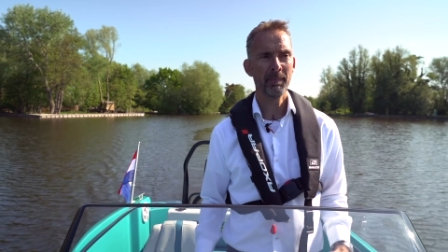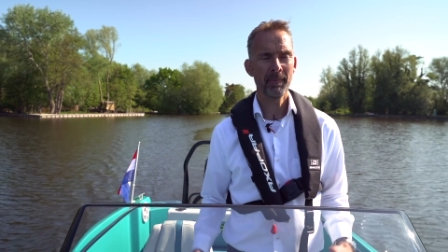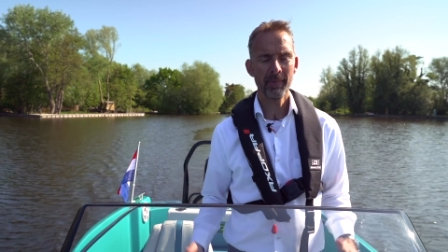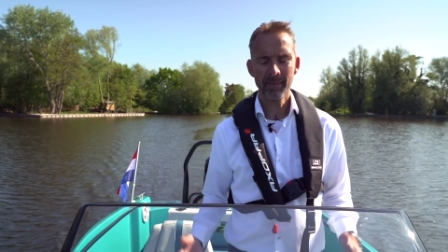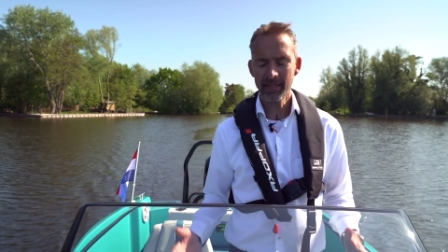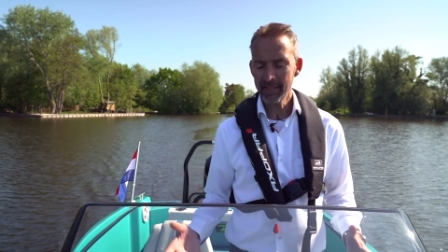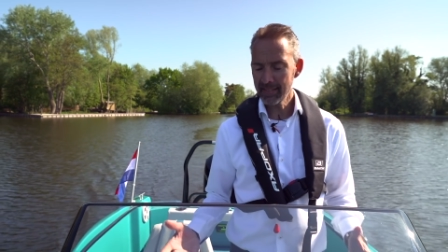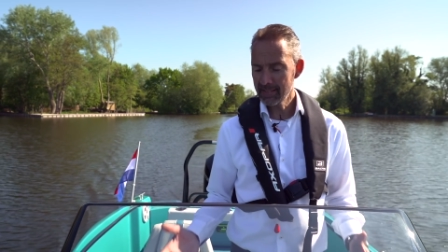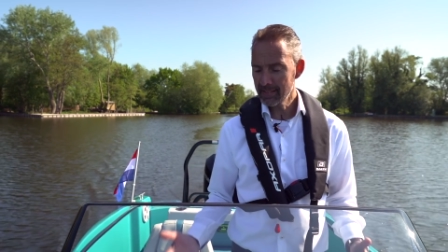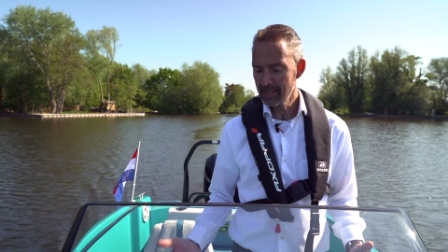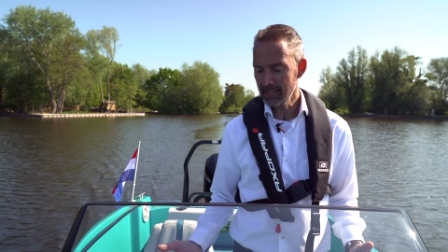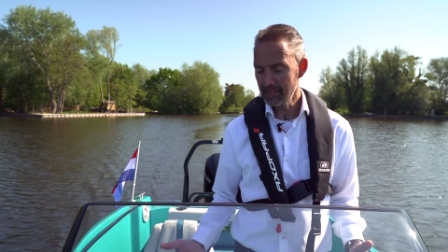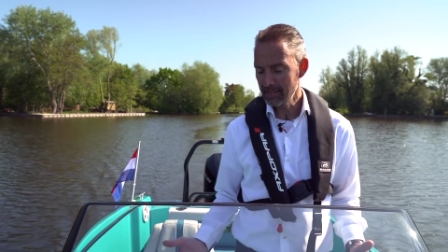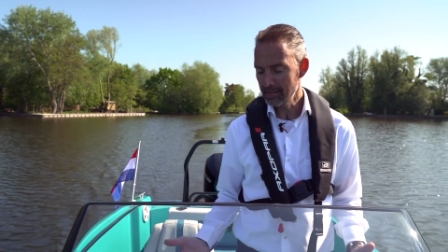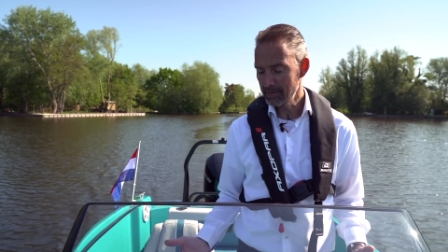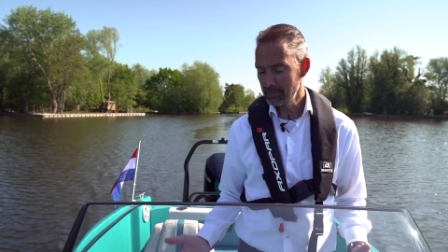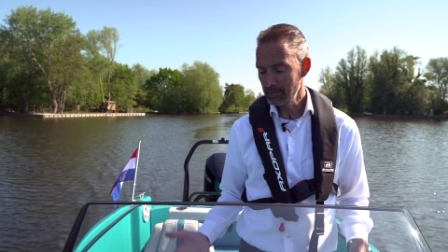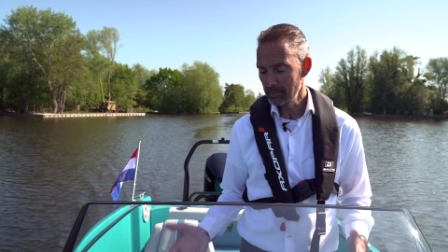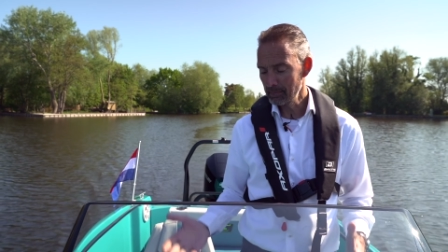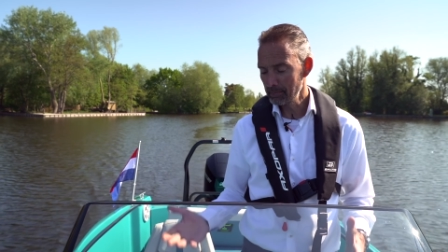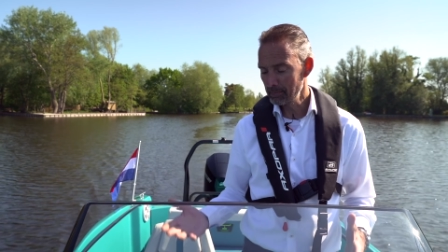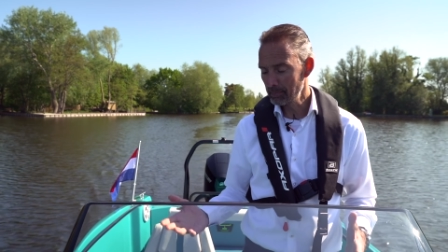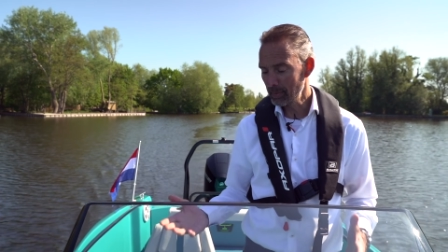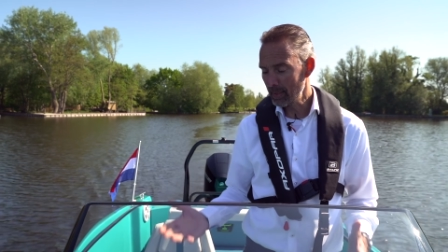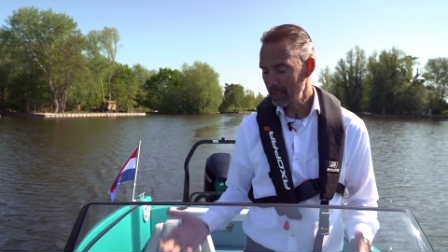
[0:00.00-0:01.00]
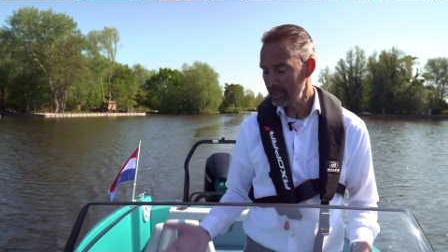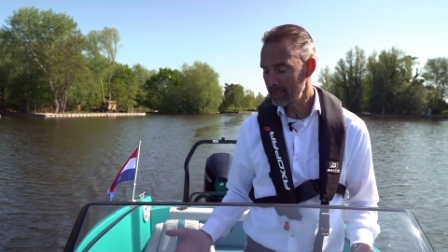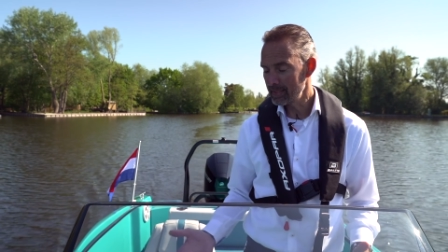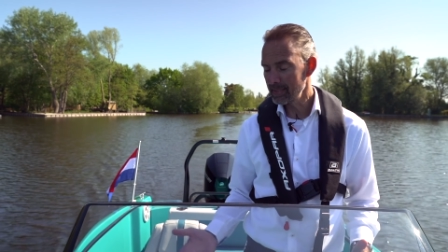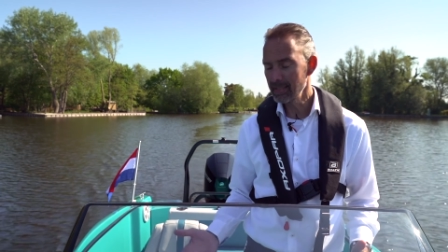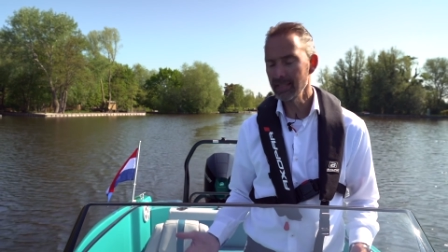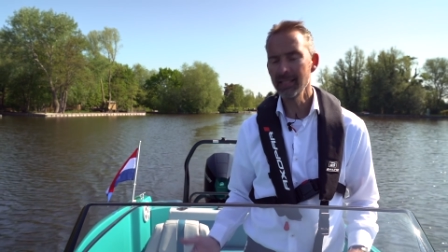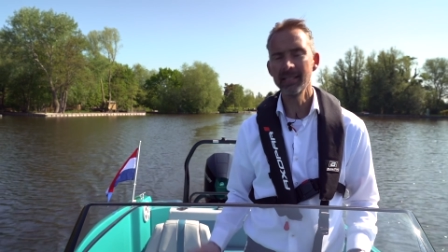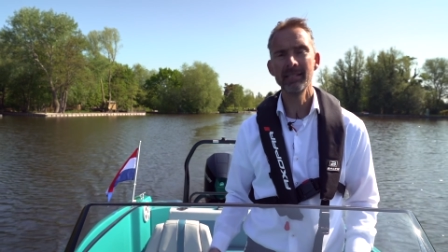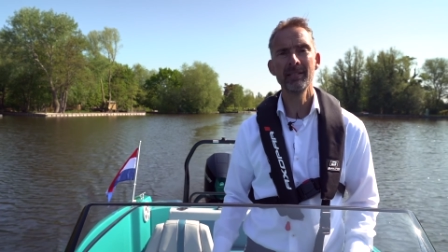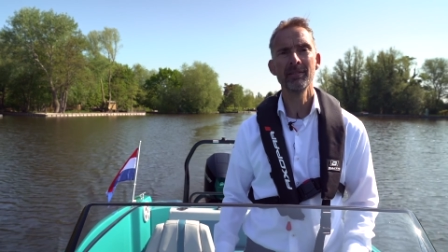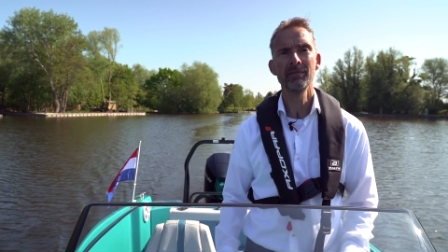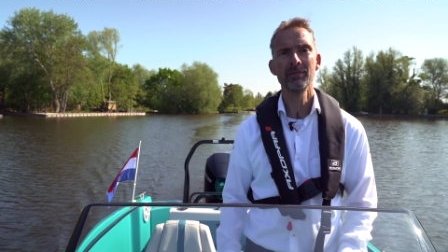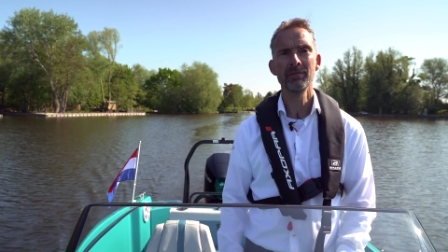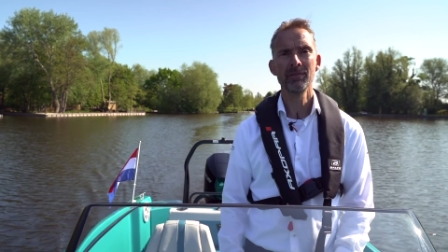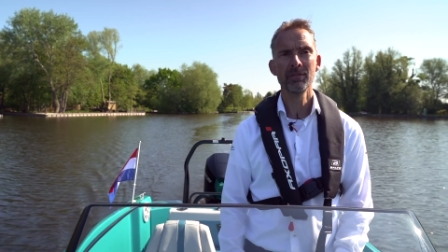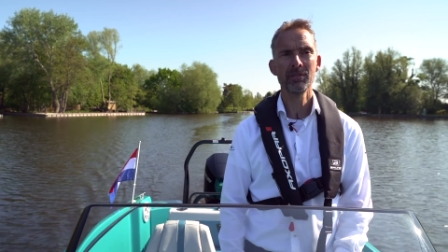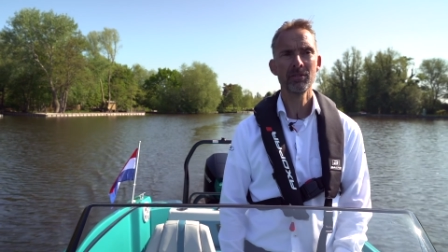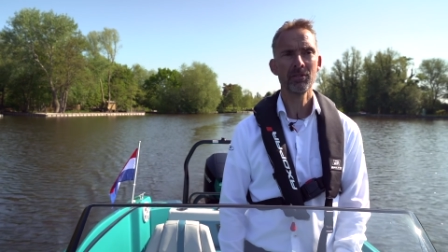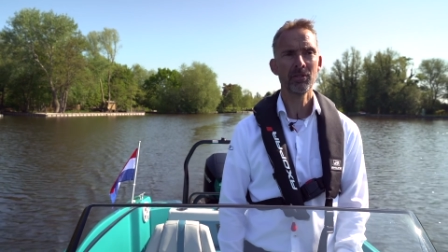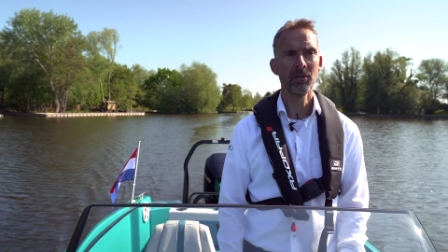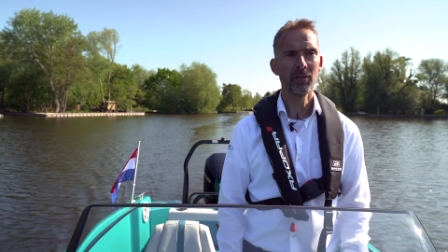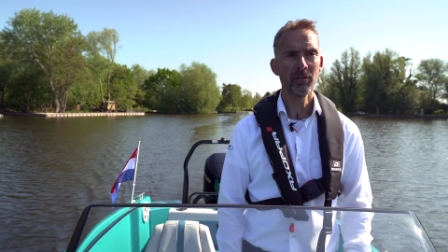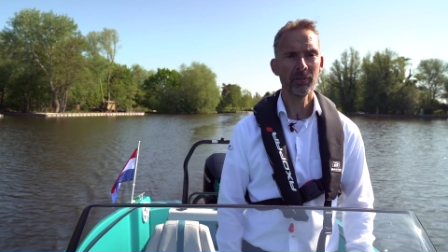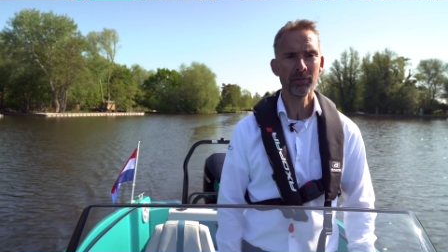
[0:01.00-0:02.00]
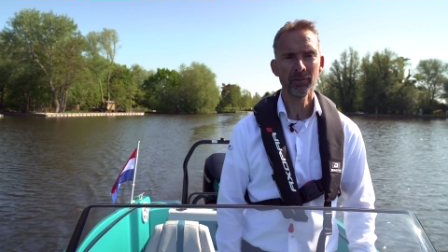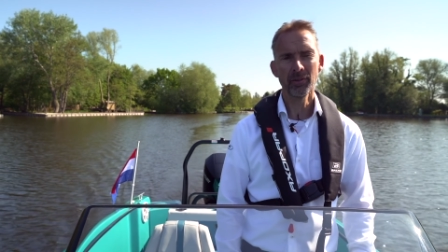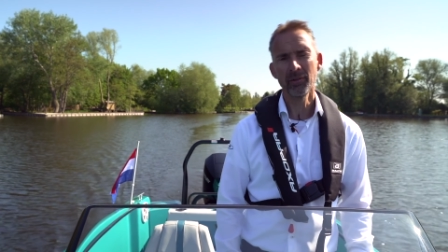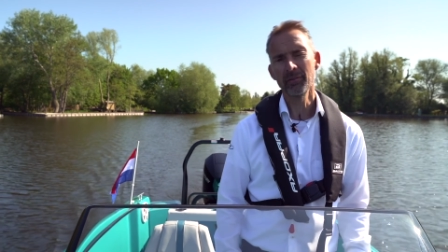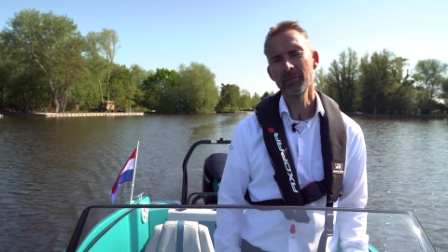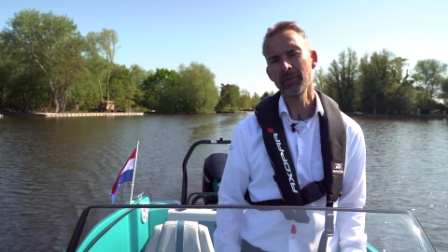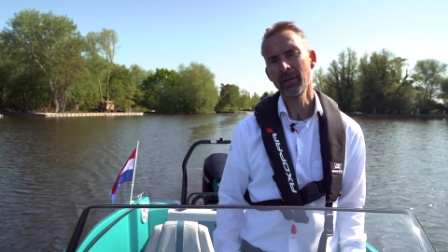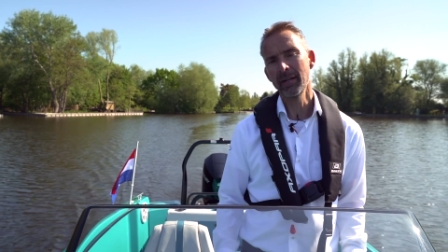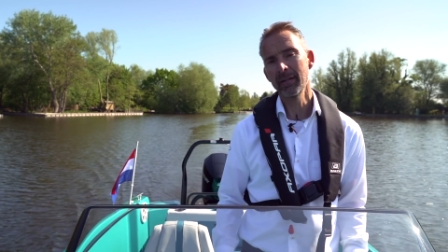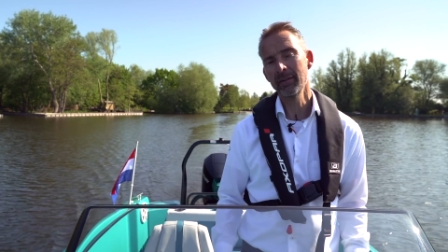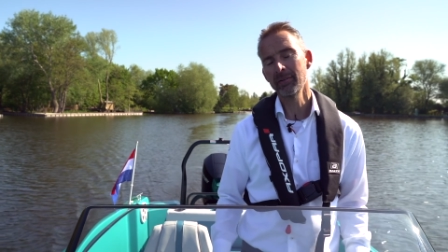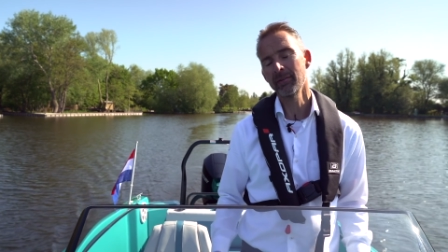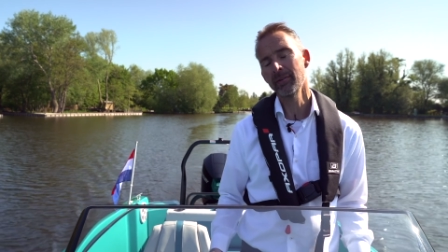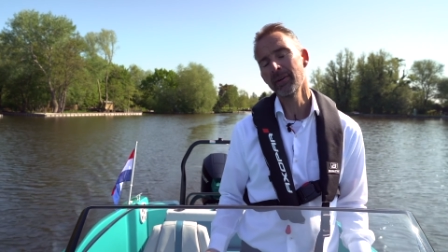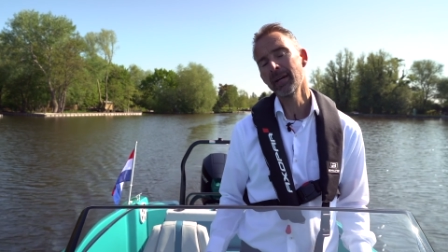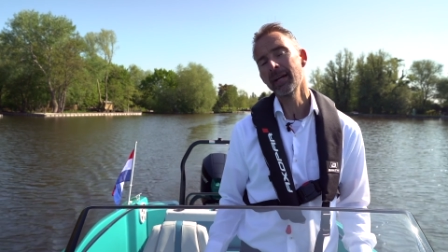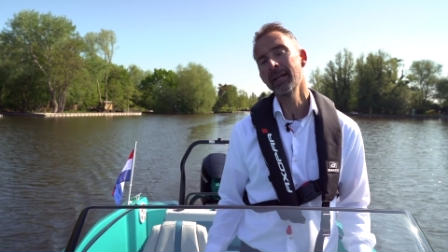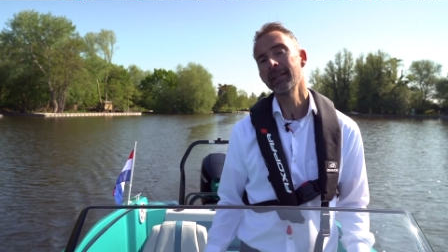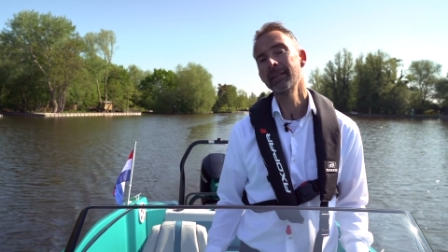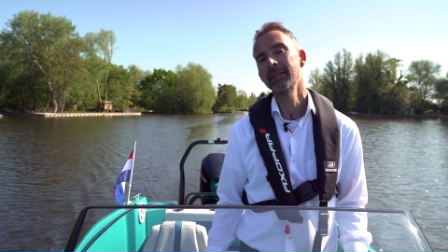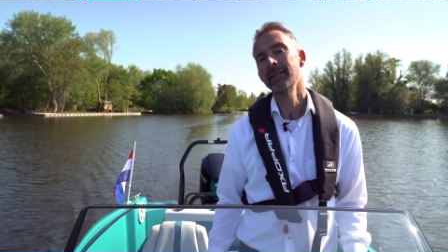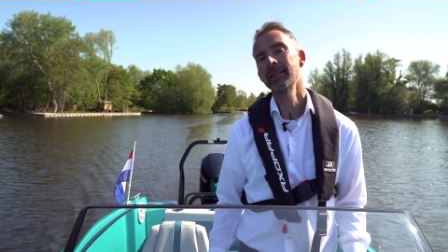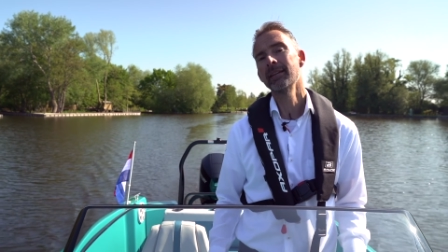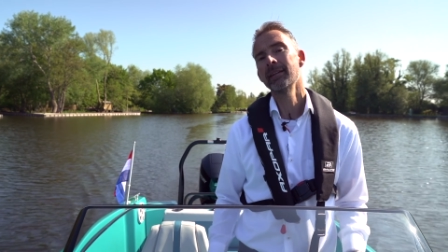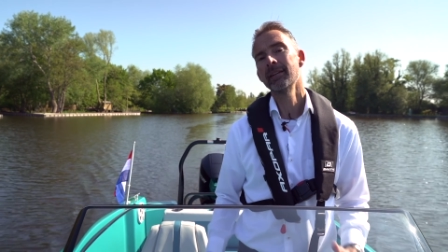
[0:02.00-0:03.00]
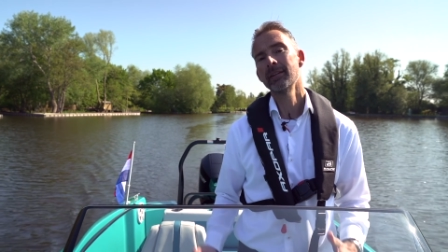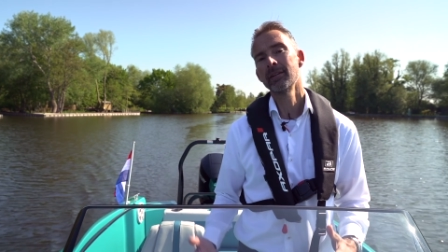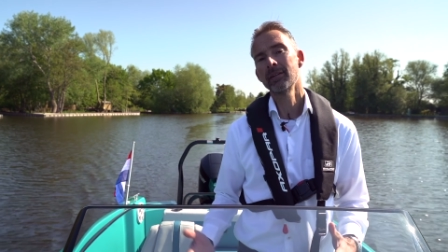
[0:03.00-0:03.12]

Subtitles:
This is basically the result of a great